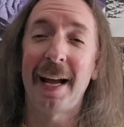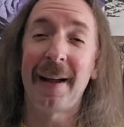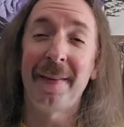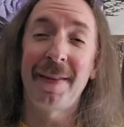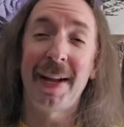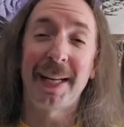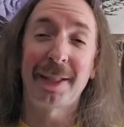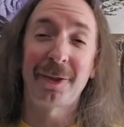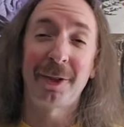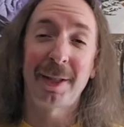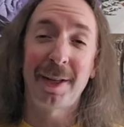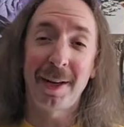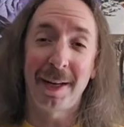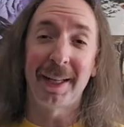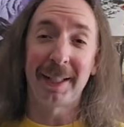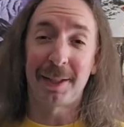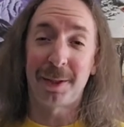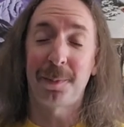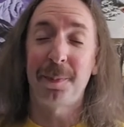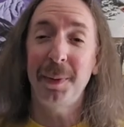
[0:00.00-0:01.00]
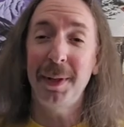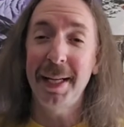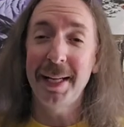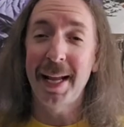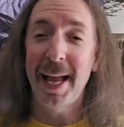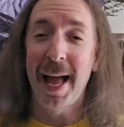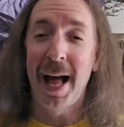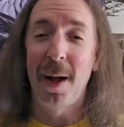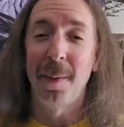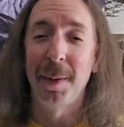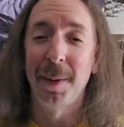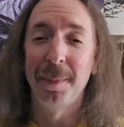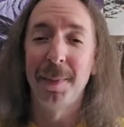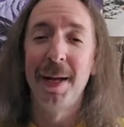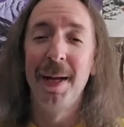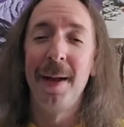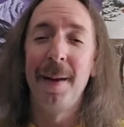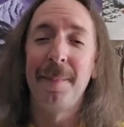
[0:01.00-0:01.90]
I've actually got a split album